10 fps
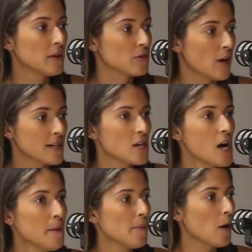at the right
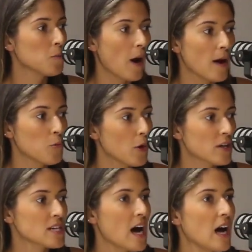time. I
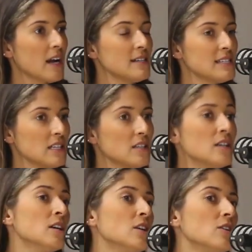worked hard. I did,
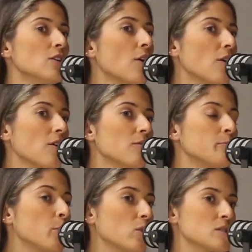you know,
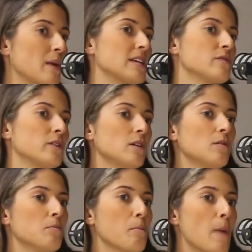bought a space for
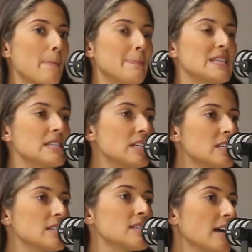my
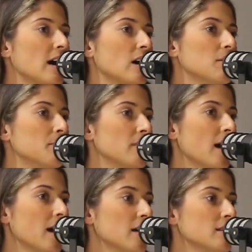business.
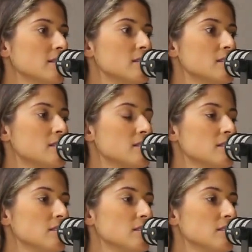And